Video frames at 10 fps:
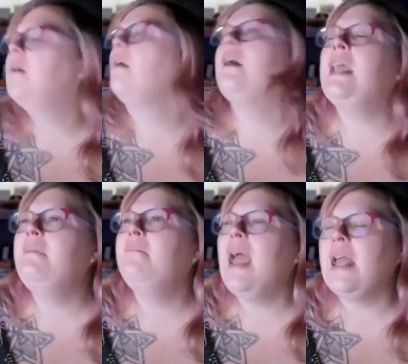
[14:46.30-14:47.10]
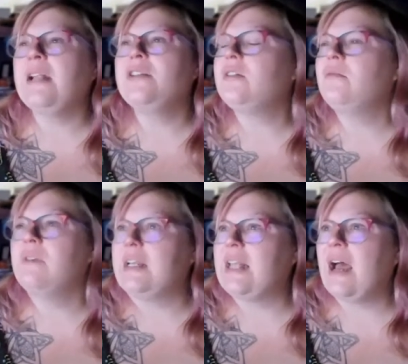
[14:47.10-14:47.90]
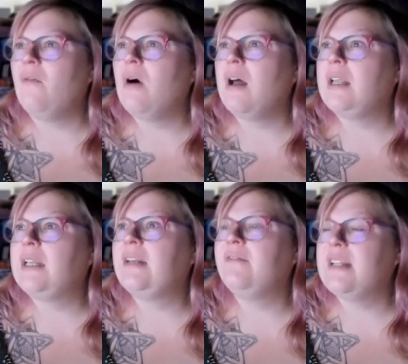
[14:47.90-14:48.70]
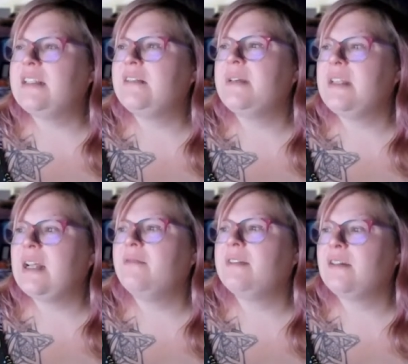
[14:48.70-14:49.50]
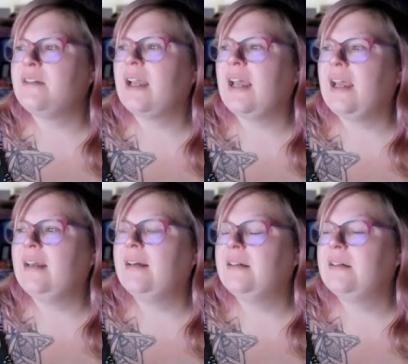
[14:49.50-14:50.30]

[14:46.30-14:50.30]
And he managed to win that one and convinced me that it was okay.